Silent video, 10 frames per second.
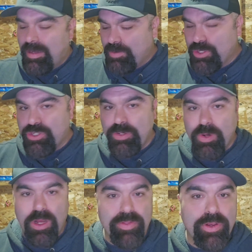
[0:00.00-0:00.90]
I'm going to show
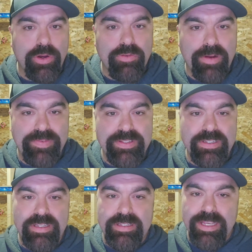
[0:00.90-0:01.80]
you all the code
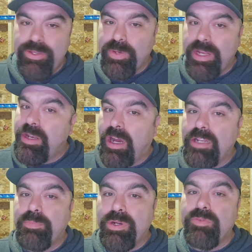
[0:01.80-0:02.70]
references that say you
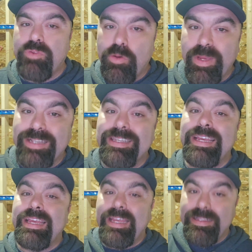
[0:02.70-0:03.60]
cannot put Romex
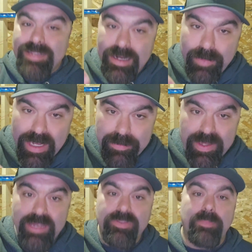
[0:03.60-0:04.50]
inside a
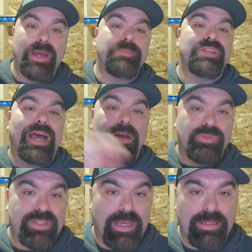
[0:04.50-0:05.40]
pipe if the pipe's
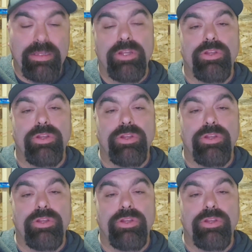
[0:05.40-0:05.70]
outside.